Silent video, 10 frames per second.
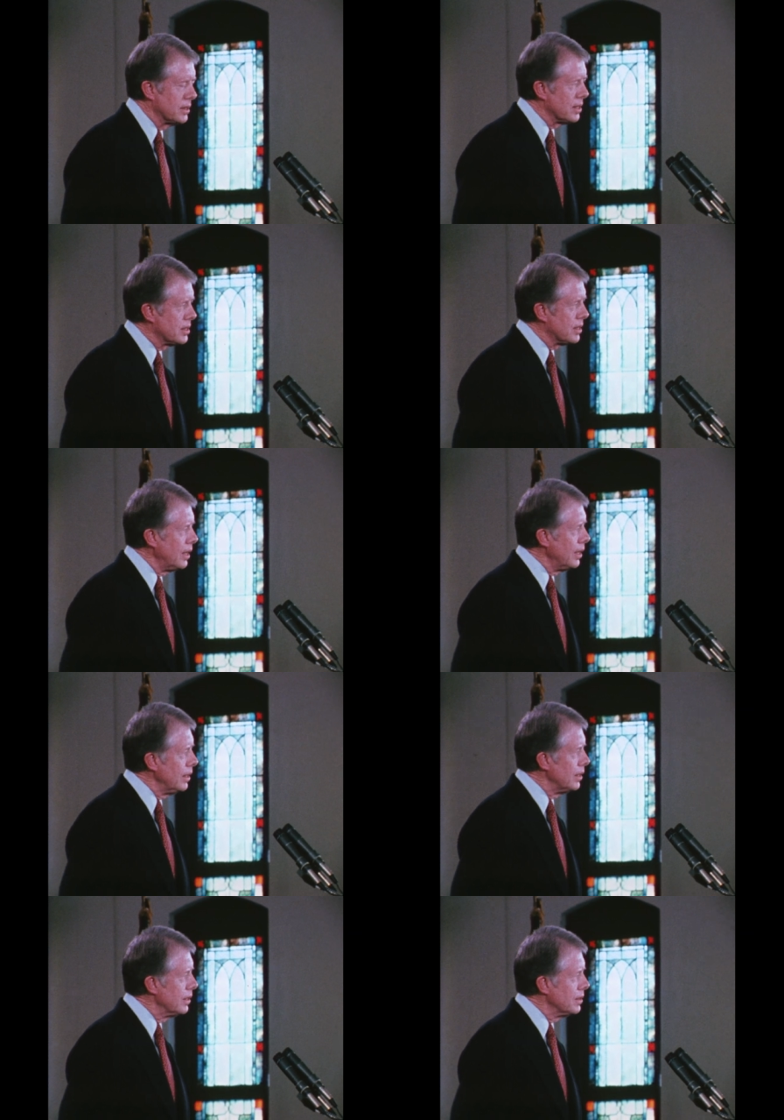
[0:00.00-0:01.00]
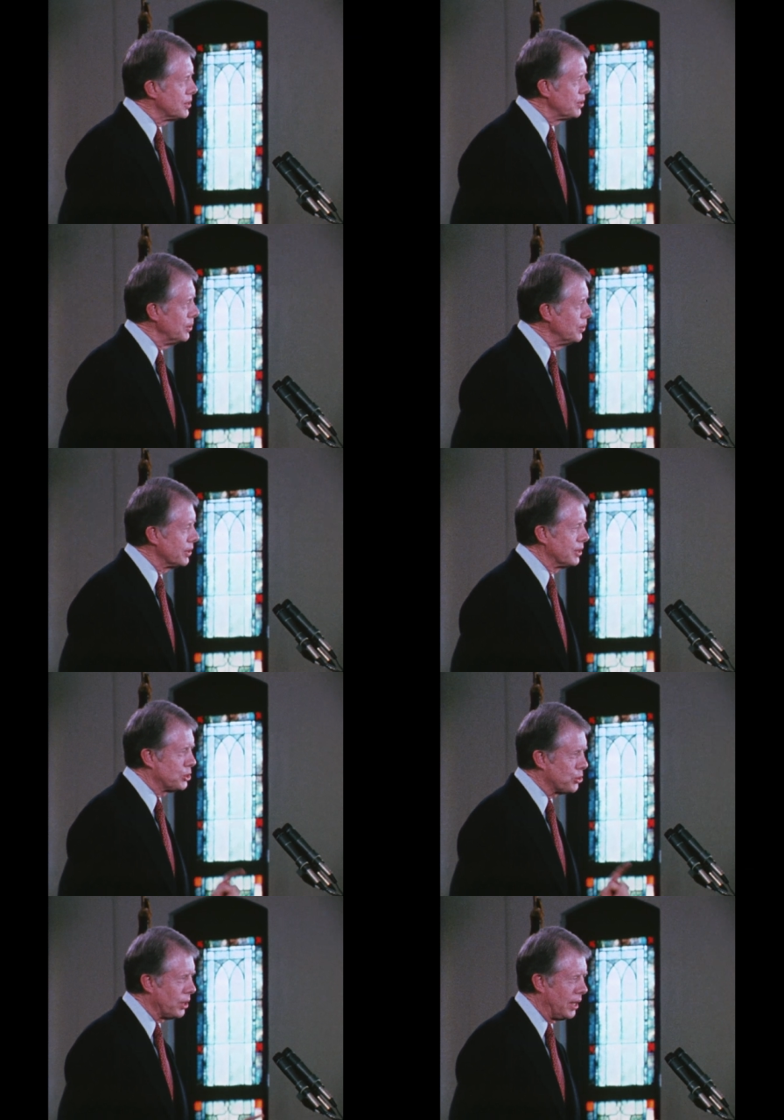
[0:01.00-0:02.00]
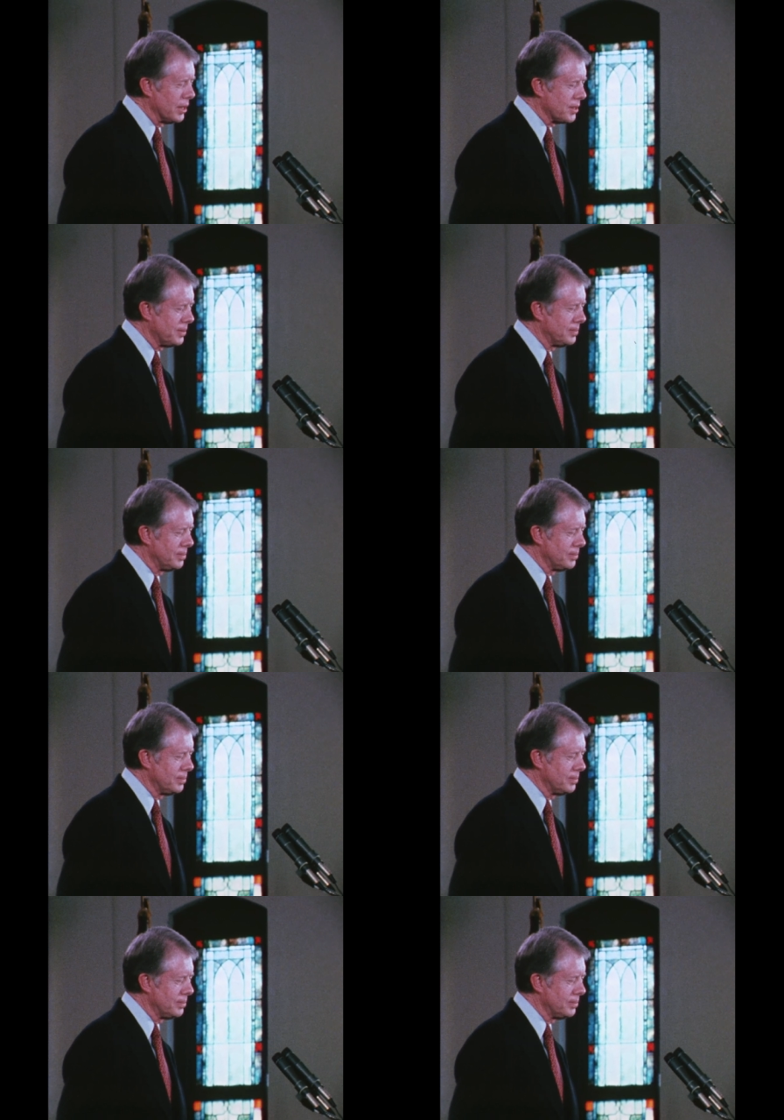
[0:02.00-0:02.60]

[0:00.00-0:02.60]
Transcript: is to stay true to the trust